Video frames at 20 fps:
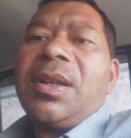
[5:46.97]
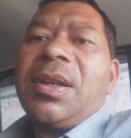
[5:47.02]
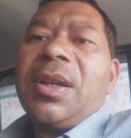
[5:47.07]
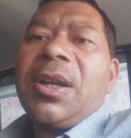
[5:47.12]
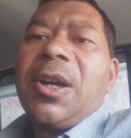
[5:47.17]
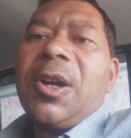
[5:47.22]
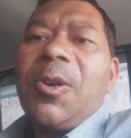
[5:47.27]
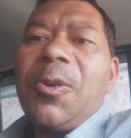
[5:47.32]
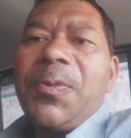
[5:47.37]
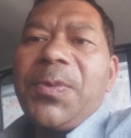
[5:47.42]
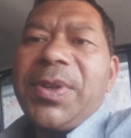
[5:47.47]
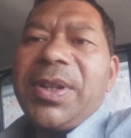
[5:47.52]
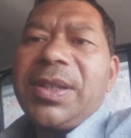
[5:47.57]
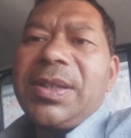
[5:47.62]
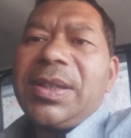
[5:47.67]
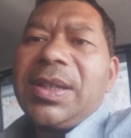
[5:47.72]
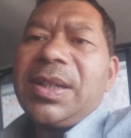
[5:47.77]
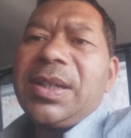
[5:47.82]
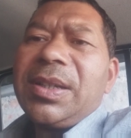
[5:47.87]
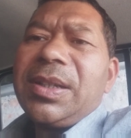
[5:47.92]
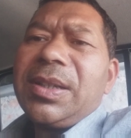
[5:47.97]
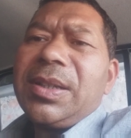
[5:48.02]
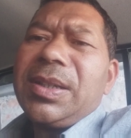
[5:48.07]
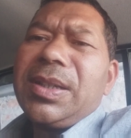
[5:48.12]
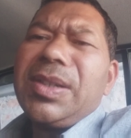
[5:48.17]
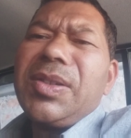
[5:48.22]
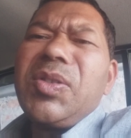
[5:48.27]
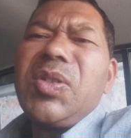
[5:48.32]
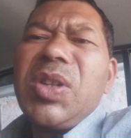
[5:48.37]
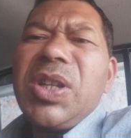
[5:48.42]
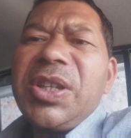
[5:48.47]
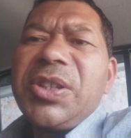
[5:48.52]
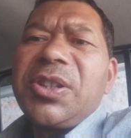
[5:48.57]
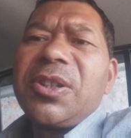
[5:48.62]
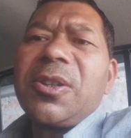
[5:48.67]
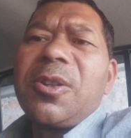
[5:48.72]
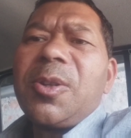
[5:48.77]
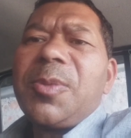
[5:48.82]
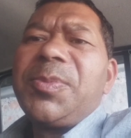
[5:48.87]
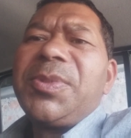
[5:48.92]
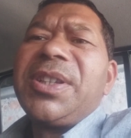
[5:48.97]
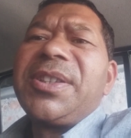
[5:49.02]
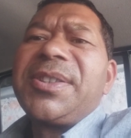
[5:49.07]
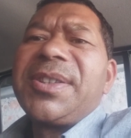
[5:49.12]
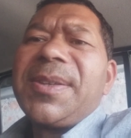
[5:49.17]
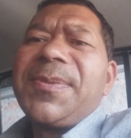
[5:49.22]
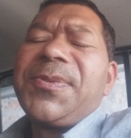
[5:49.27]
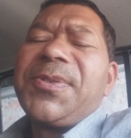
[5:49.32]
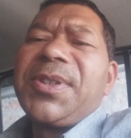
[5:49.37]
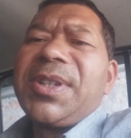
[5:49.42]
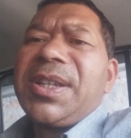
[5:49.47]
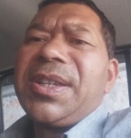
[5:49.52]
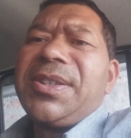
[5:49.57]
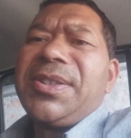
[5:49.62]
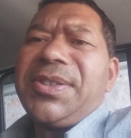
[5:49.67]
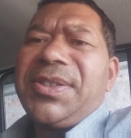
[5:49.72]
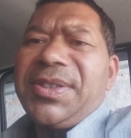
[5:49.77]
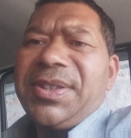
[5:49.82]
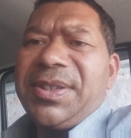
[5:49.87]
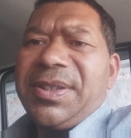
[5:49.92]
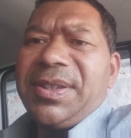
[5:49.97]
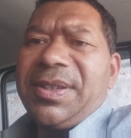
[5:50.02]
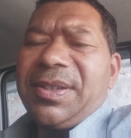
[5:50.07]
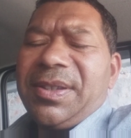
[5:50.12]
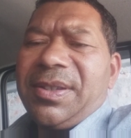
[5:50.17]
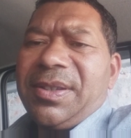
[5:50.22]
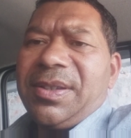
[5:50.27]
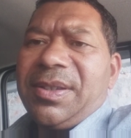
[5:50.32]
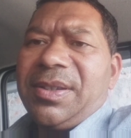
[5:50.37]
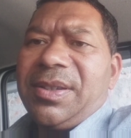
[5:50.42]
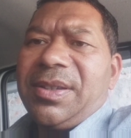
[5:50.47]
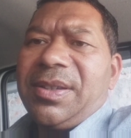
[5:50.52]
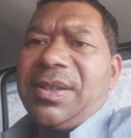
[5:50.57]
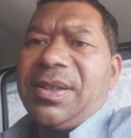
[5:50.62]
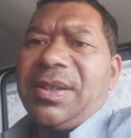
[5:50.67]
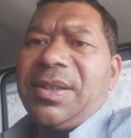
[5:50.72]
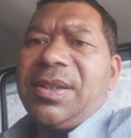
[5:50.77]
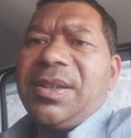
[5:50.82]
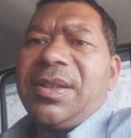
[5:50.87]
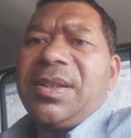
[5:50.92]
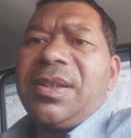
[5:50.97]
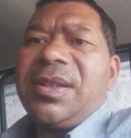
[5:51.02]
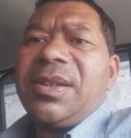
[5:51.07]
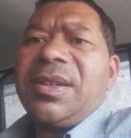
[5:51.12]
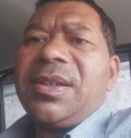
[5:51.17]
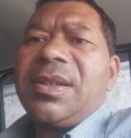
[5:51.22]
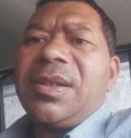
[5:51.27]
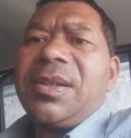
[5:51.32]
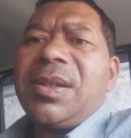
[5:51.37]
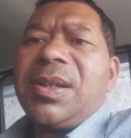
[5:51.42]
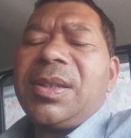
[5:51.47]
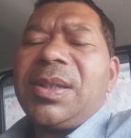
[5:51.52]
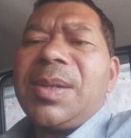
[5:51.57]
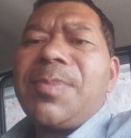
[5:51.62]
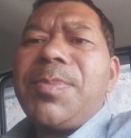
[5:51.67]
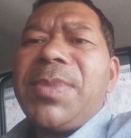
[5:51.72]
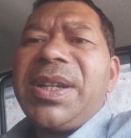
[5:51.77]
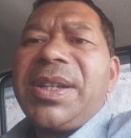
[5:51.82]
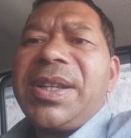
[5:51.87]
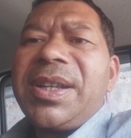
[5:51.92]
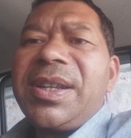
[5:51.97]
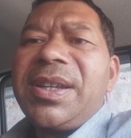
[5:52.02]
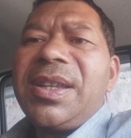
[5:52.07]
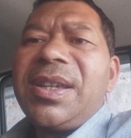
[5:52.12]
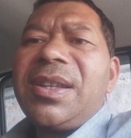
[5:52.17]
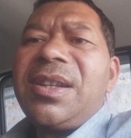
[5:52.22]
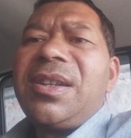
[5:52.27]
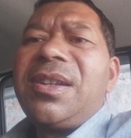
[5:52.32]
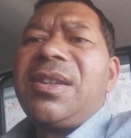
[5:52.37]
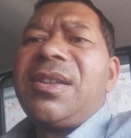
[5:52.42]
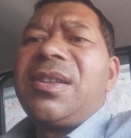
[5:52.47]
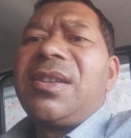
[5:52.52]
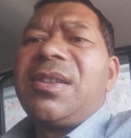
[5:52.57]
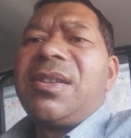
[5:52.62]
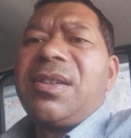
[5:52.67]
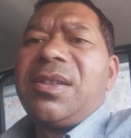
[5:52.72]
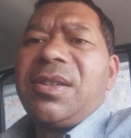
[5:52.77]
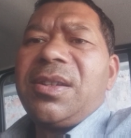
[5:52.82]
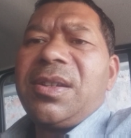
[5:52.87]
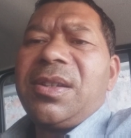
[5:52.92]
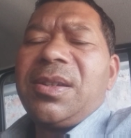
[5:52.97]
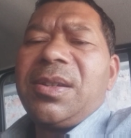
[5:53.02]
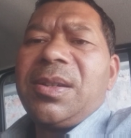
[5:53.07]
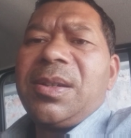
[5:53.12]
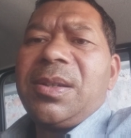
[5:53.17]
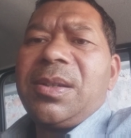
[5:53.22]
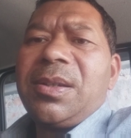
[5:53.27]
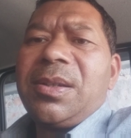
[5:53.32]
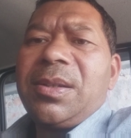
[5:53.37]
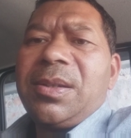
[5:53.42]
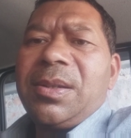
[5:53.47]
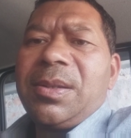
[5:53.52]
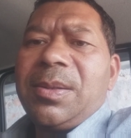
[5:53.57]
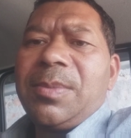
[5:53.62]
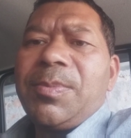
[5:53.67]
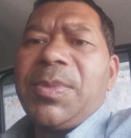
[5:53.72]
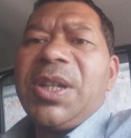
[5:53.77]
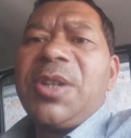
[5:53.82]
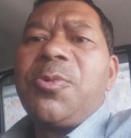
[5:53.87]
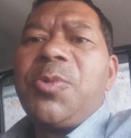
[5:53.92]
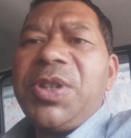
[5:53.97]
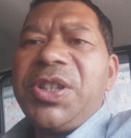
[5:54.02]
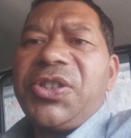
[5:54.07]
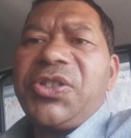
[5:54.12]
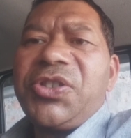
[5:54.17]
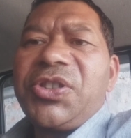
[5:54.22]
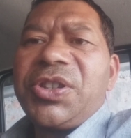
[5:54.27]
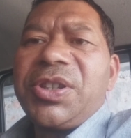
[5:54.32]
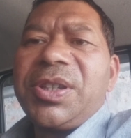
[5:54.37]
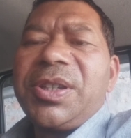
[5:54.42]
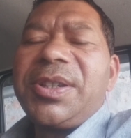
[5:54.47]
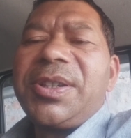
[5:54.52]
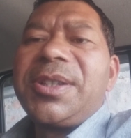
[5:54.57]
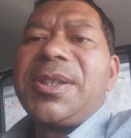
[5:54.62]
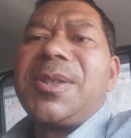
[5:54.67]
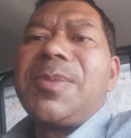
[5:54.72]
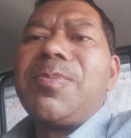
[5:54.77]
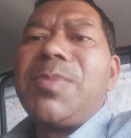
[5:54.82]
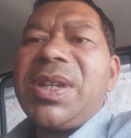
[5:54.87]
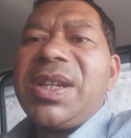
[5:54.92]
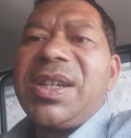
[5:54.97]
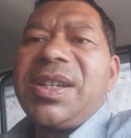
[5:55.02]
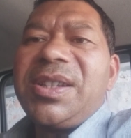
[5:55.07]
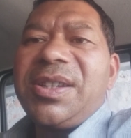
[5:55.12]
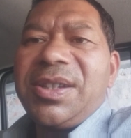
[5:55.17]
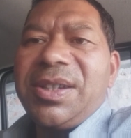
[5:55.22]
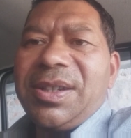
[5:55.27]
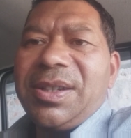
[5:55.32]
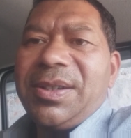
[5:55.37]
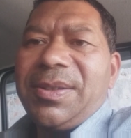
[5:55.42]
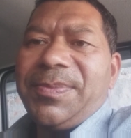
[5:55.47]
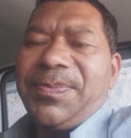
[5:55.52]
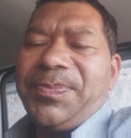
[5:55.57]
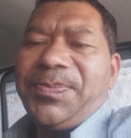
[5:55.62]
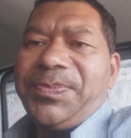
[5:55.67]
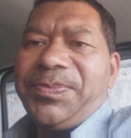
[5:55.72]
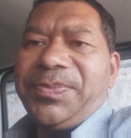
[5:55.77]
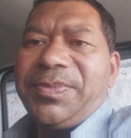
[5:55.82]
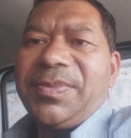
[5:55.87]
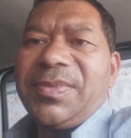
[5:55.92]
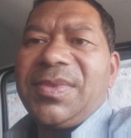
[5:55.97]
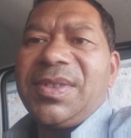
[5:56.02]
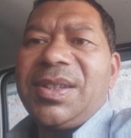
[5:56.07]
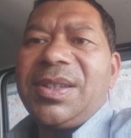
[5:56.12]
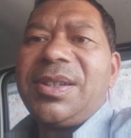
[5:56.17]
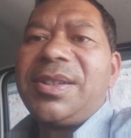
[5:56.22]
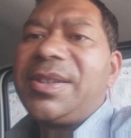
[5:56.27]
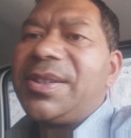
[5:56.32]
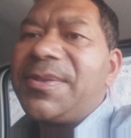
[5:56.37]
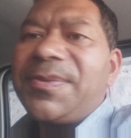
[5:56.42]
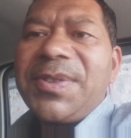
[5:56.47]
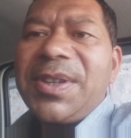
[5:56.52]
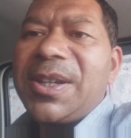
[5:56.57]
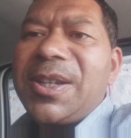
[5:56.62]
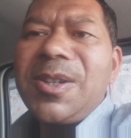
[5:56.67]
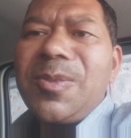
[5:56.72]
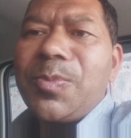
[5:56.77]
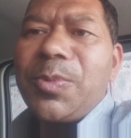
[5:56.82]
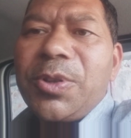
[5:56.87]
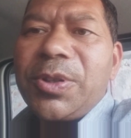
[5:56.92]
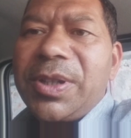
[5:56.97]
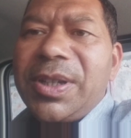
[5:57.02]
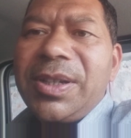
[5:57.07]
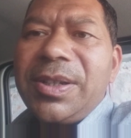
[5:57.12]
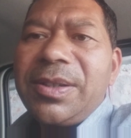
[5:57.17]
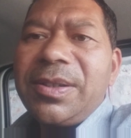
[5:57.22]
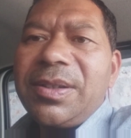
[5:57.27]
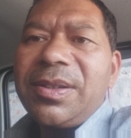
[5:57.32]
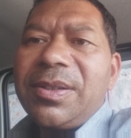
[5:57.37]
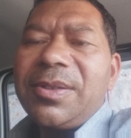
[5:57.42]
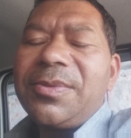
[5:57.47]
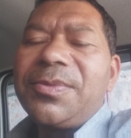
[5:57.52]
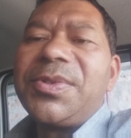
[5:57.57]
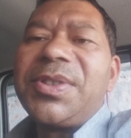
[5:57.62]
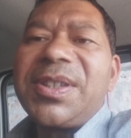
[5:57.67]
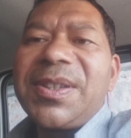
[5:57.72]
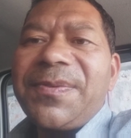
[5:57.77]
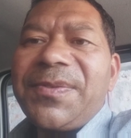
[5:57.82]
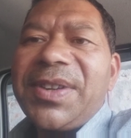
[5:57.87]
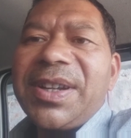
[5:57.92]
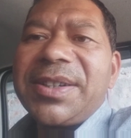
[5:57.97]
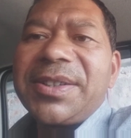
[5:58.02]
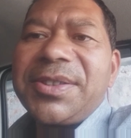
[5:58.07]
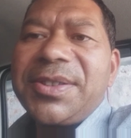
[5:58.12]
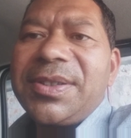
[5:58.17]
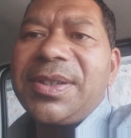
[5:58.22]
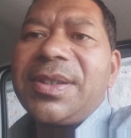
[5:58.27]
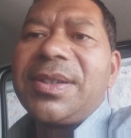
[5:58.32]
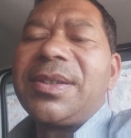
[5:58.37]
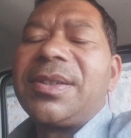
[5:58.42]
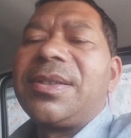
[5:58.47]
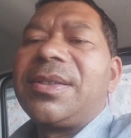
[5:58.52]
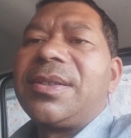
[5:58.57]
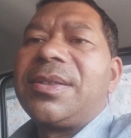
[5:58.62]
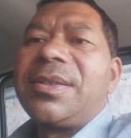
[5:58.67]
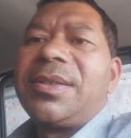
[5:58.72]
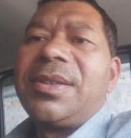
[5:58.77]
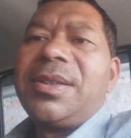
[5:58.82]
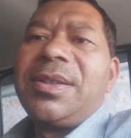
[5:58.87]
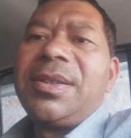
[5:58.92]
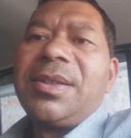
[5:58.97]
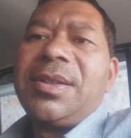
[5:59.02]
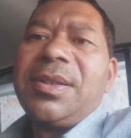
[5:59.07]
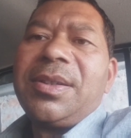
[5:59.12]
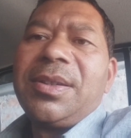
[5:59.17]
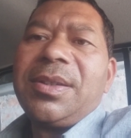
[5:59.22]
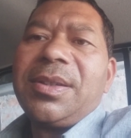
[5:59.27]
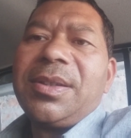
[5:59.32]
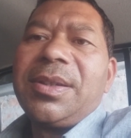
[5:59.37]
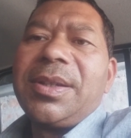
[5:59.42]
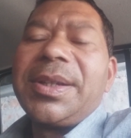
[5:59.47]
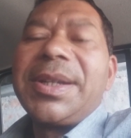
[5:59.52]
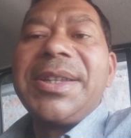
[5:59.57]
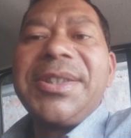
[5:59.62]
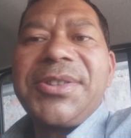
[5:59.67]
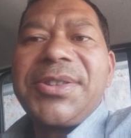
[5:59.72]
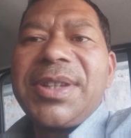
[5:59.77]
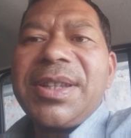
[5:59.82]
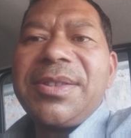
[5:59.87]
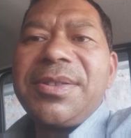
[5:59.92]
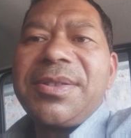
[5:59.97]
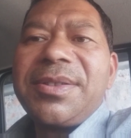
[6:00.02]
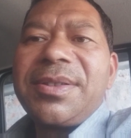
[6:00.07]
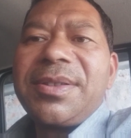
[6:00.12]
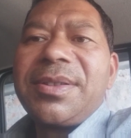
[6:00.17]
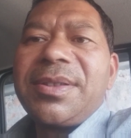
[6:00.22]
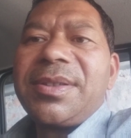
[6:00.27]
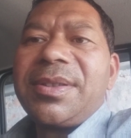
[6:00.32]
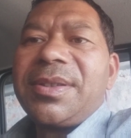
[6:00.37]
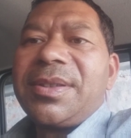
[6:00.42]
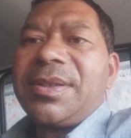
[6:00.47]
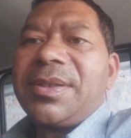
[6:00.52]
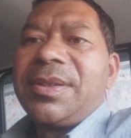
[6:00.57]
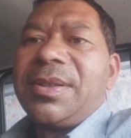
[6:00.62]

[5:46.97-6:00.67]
However, the nature of the substance, the material by which it is made, it is very important, which affects the resistance.